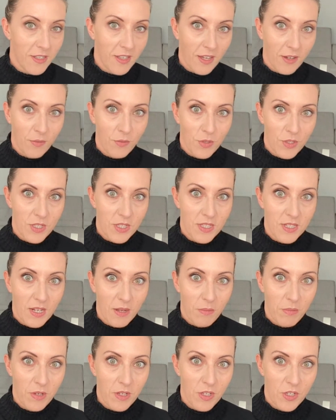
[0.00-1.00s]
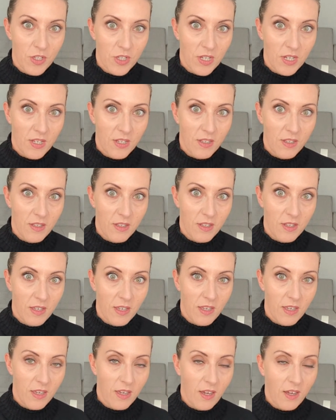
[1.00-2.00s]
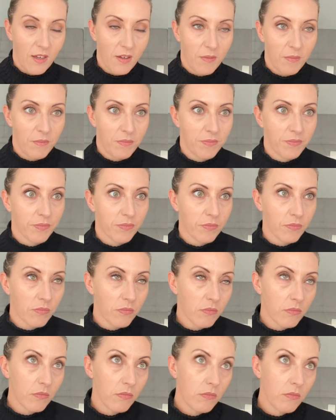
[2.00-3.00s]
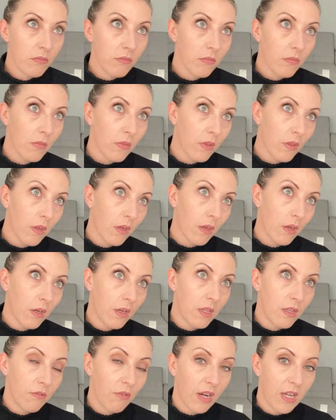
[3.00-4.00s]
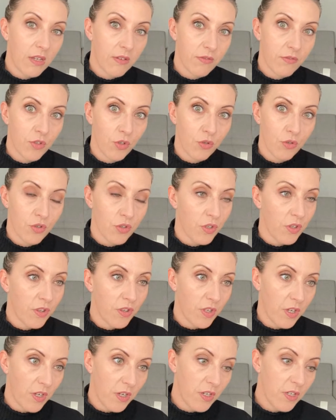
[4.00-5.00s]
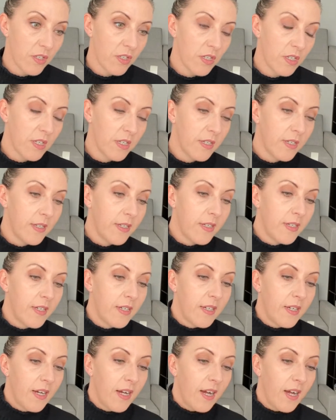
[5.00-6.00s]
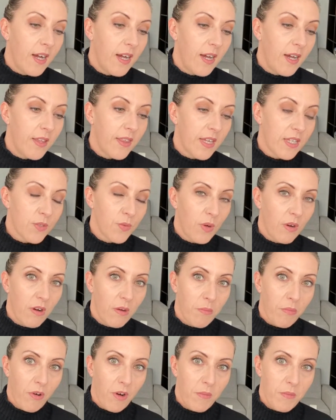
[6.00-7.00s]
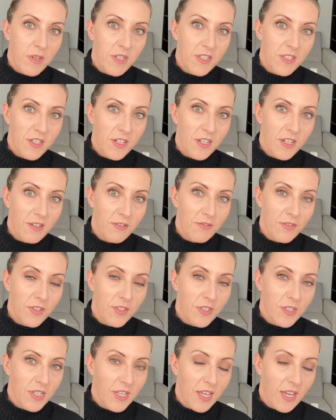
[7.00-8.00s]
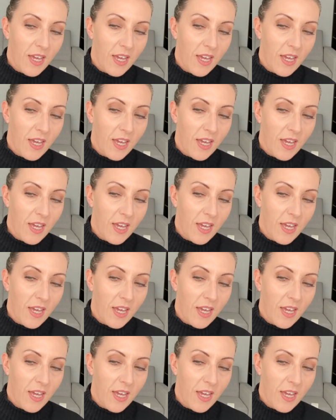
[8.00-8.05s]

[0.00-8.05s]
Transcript: That was established in the reign of George III. That's where our Prime Minister lives.